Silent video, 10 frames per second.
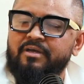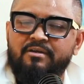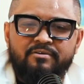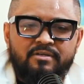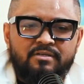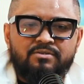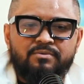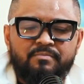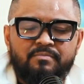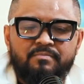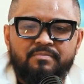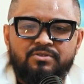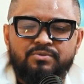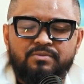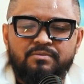career to
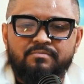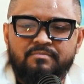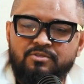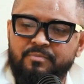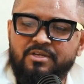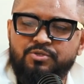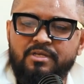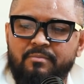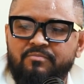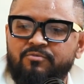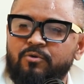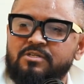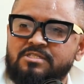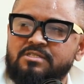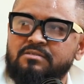make sure that I'm
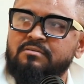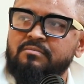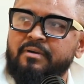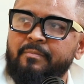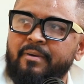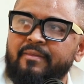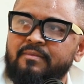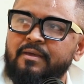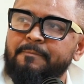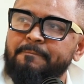focused in my path. Yeah.